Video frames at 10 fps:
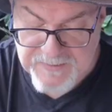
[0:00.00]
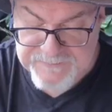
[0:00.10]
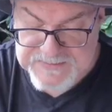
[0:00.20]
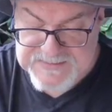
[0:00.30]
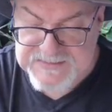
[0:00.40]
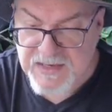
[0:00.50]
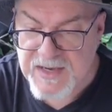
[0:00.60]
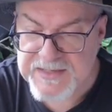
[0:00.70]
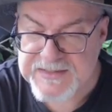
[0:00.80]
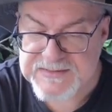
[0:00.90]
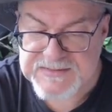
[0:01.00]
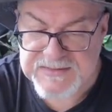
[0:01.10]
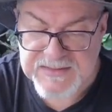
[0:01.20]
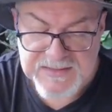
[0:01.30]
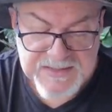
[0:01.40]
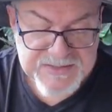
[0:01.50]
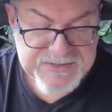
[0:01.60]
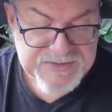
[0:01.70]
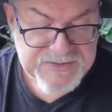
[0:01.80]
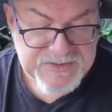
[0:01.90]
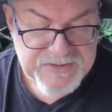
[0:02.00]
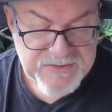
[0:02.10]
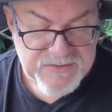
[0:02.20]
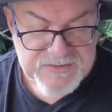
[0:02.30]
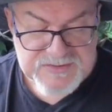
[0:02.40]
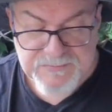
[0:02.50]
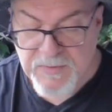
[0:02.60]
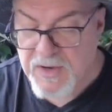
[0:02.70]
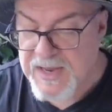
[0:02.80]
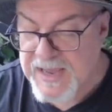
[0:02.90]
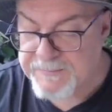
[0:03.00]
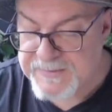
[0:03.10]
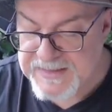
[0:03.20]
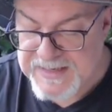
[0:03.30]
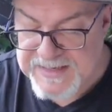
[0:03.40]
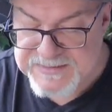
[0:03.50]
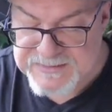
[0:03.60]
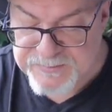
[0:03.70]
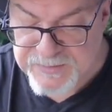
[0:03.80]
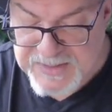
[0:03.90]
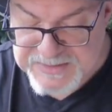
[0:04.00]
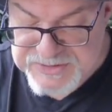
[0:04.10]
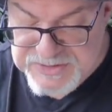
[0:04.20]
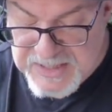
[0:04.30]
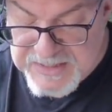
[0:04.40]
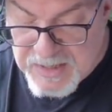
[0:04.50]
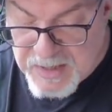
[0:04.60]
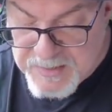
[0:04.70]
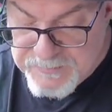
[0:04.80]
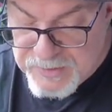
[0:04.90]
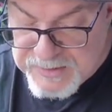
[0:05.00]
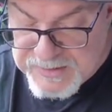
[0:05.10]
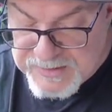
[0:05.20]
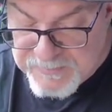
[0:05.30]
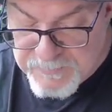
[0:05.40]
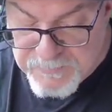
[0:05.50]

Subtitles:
I've decided to use my applicator brush and I'm gonna